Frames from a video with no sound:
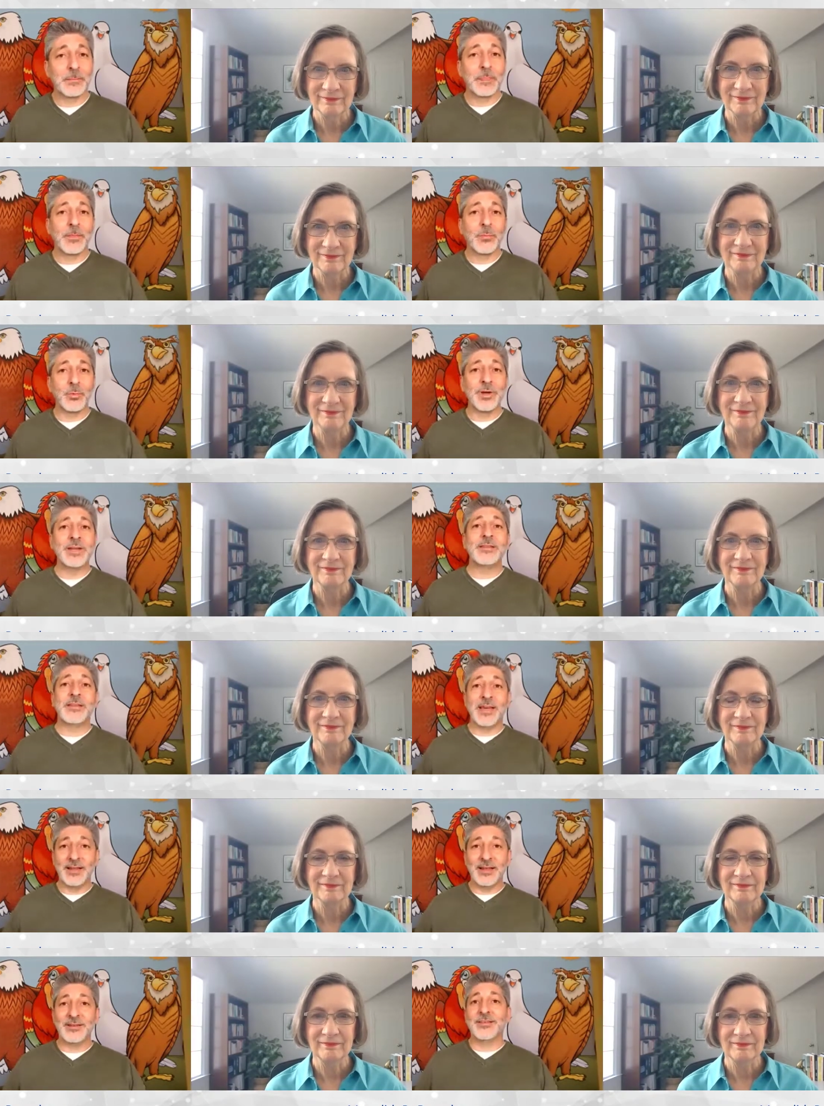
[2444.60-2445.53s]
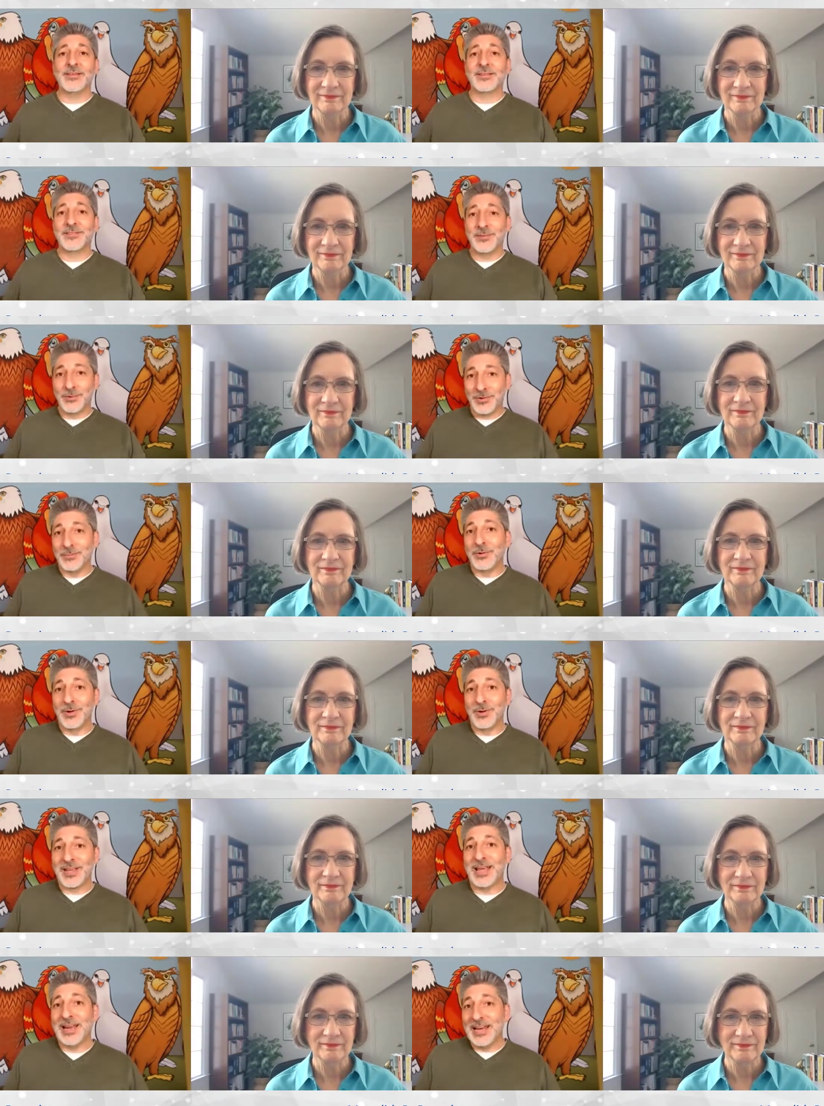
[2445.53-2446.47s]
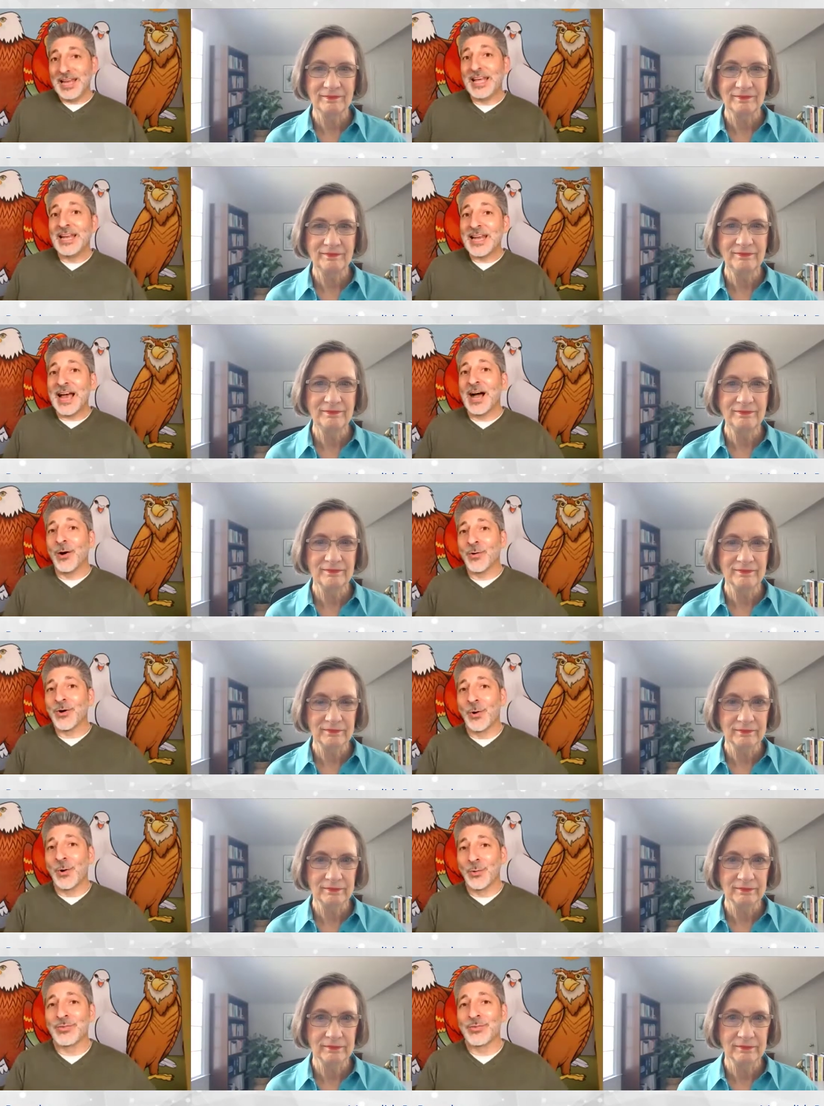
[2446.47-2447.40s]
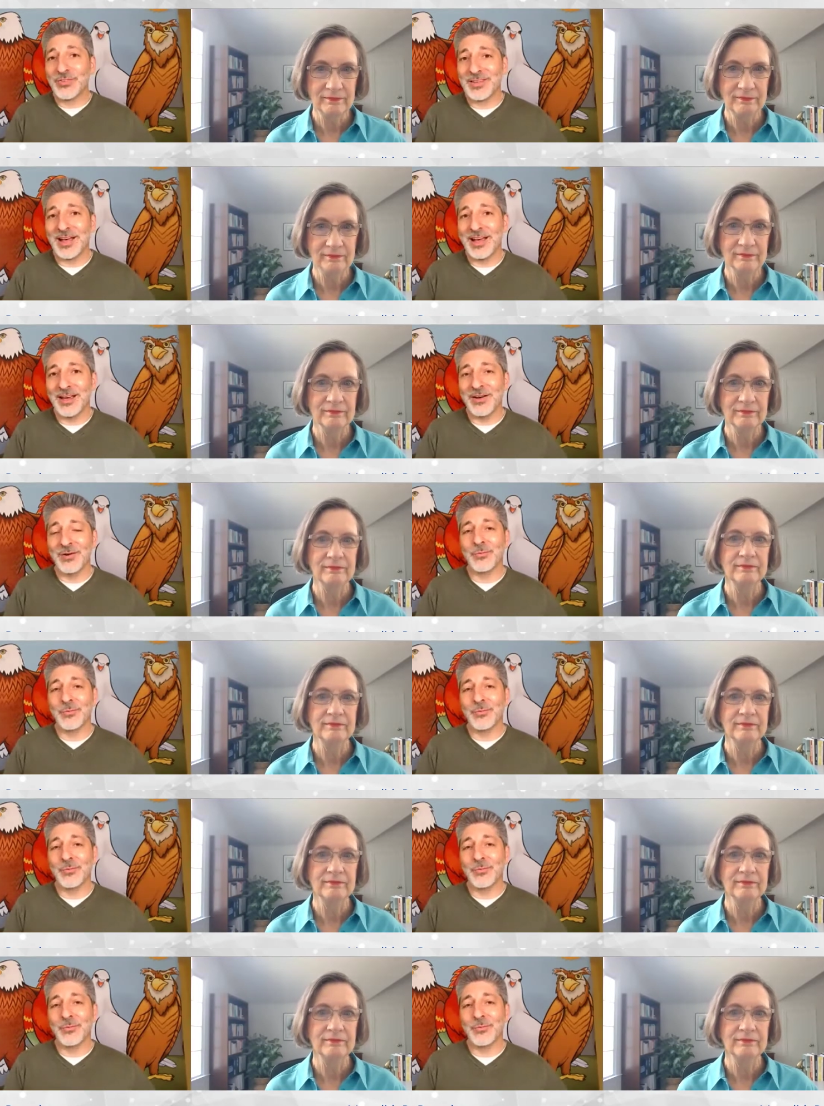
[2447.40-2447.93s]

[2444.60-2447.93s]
Speaker 1: we tend to communicate in our own style.